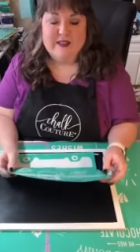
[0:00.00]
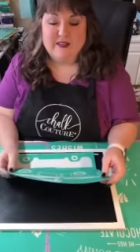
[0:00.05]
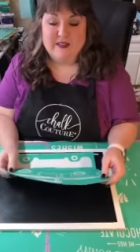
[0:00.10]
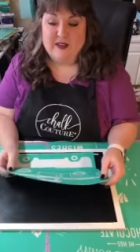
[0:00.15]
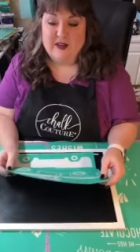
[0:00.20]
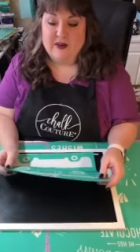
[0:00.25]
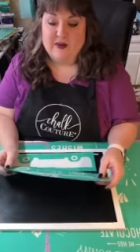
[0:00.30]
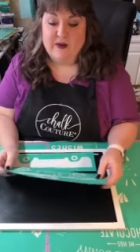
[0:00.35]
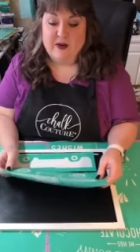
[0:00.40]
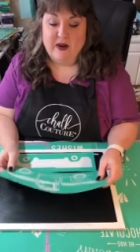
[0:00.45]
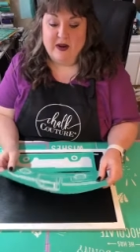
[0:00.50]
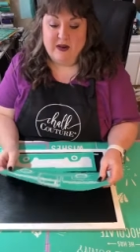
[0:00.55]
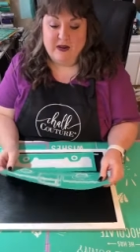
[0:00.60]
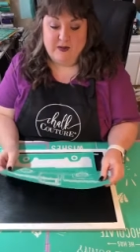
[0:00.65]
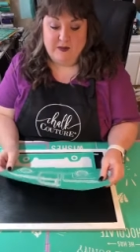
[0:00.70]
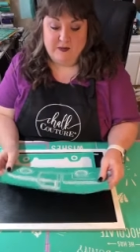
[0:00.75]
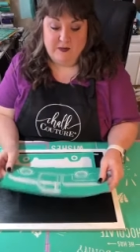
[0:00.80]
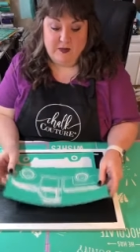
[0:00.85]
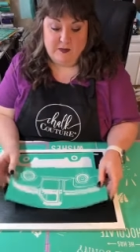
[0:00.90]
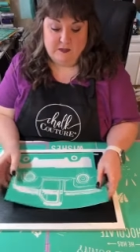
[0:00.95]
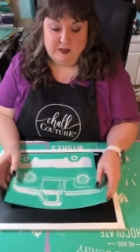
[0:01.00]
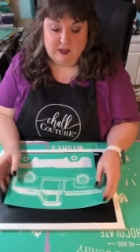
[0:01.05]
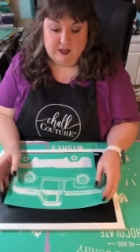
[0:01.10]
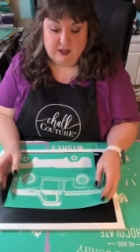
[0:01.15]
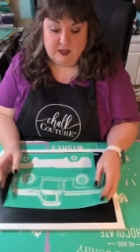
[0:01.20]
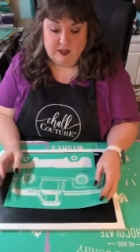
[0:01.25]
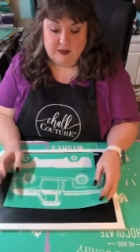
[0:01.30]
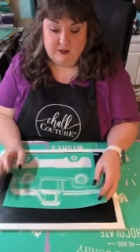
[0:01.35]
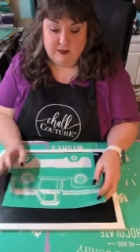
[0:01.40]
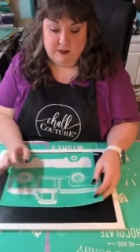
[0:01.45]
so um, I'm
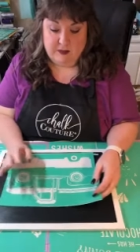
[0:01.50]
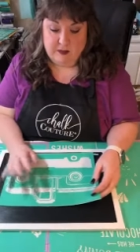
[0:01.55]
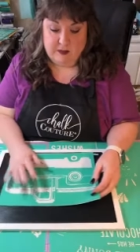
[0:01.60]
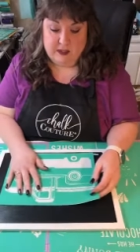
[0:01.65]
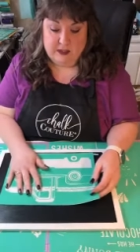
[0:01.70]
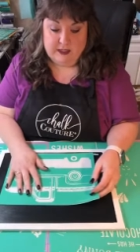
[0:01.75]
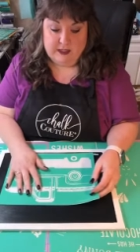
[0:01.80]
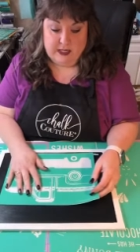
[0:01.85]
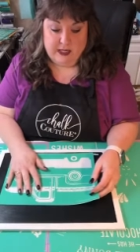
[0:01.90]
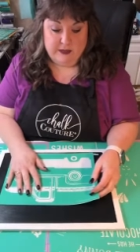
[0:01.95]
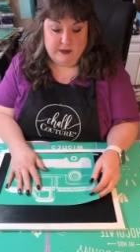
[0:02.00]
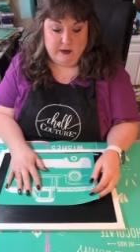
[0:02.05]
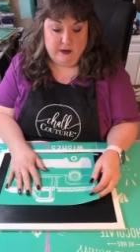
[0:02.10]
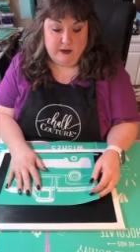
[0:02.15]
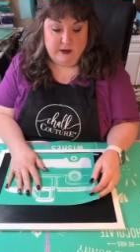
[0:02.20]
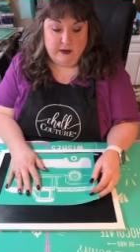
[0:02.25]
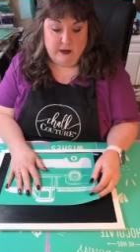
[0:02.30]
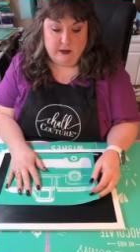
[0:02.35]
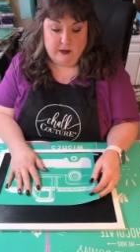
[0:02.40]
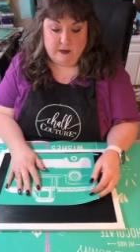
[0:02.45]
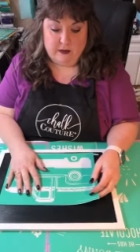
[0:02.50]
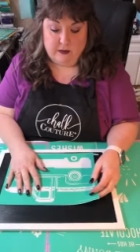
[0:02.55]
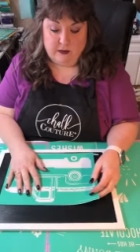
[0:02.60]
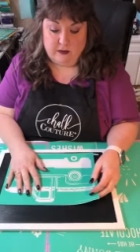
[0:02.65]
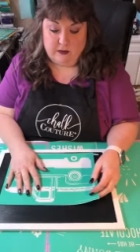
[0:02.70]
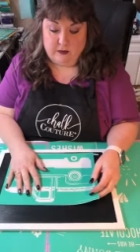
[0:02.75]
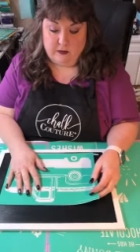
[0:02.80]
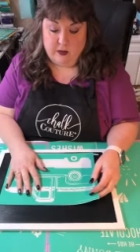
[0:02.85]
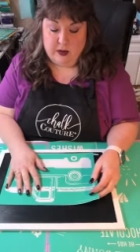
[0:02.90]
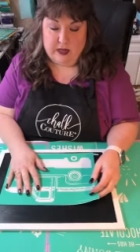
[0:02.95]
just going to be putting together a
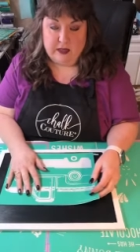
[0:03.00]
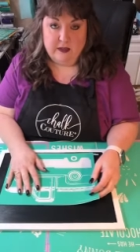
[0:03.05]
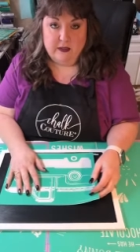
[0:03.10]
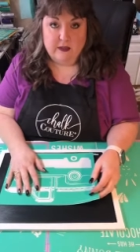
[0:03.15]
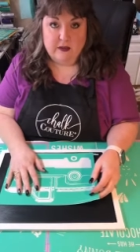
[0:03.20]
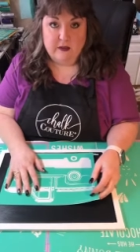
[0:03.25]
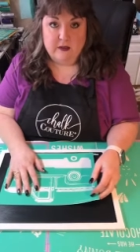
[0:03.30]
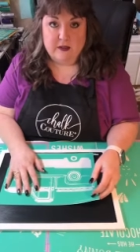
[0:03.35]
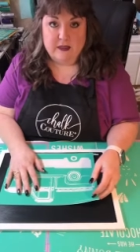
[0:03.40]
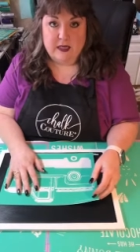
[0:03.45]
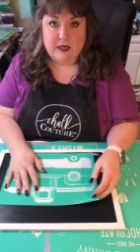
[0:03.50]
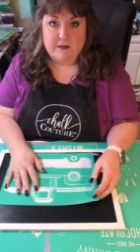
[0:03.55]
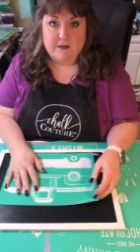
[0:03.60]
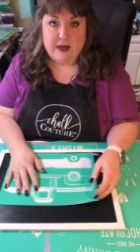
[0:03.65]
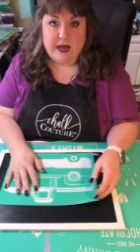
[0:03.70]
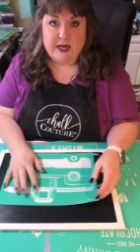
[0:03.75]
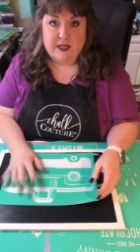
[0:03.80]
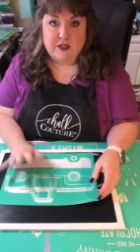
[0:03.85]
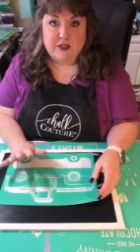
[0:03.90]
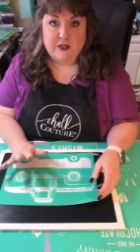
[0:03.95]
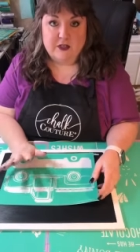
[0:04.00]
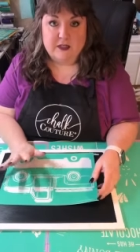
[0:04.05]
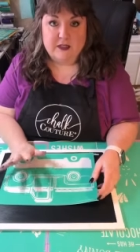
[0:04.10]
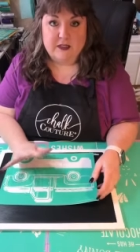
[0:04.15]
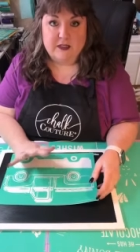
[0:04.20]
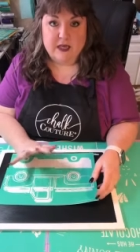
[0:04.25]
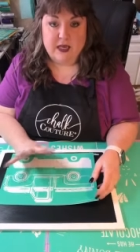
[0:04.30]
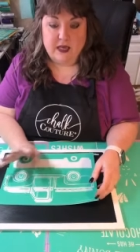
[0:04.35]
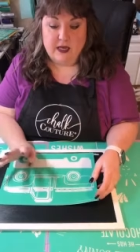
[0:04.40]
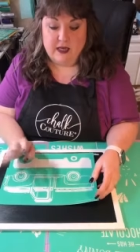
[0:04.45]
quick little St. Patrick's
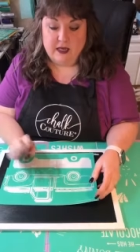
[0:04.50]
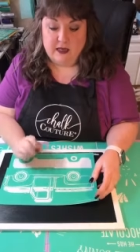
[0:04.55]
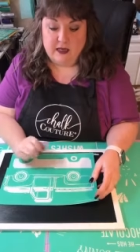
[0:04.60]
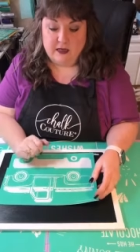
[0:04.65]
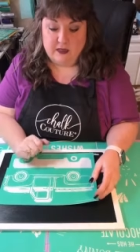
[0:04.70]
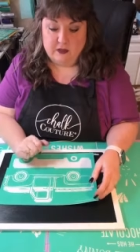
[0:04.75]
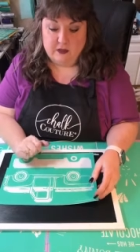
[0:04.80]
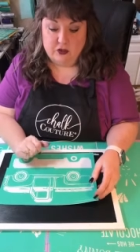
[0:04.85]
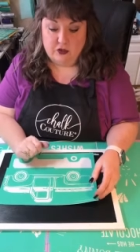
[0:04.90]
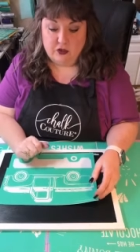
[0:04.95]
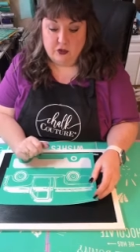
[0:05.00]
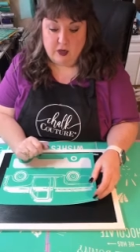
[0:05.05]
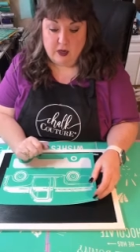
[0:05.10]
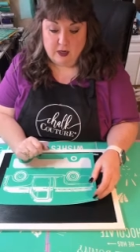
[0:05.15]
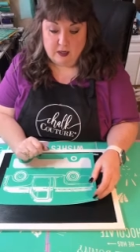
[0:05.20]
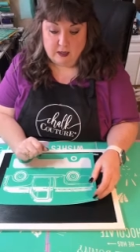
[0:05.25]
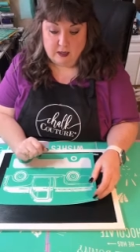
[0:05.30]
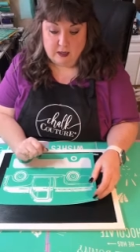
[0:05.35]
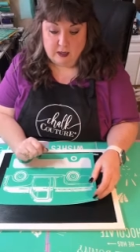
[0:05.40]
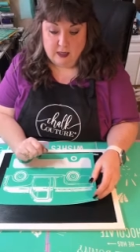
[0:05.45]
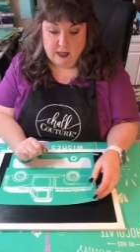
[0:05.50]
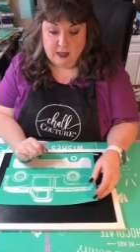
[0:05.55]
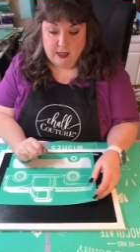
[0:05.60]
Day truck.